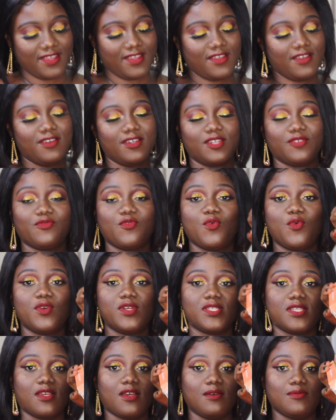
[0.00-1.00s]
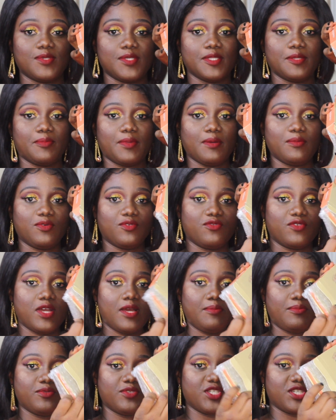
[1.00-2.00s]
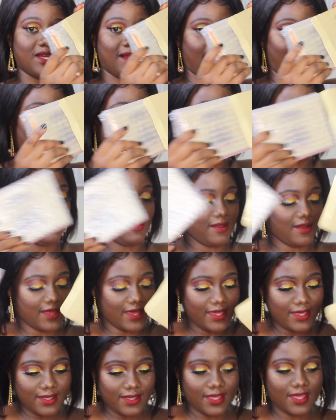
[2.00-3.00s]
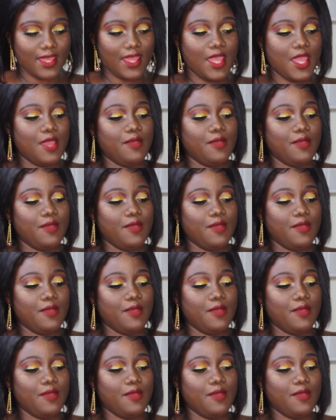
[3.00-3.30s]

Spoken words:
And of course it comes with the bubble wrap, which I like